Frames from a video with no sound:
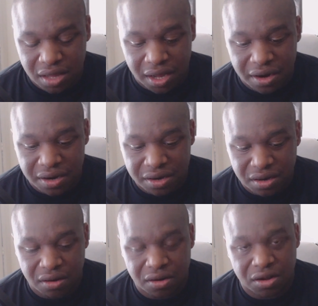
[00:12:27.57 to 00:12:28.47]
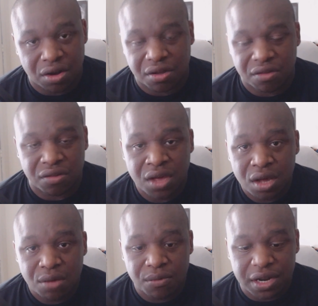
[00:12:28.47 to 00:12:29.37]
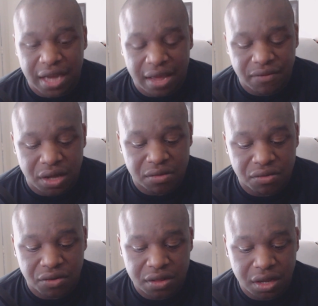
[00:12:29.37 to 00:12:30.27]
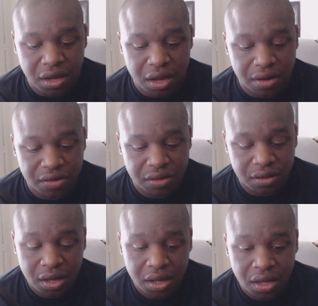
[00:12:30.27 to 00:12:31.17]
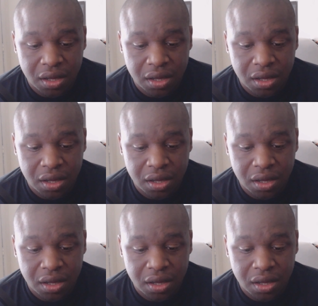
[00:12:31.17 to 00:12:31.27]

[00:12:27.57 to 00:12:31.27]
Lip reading: because we didn't have guns or anything on us.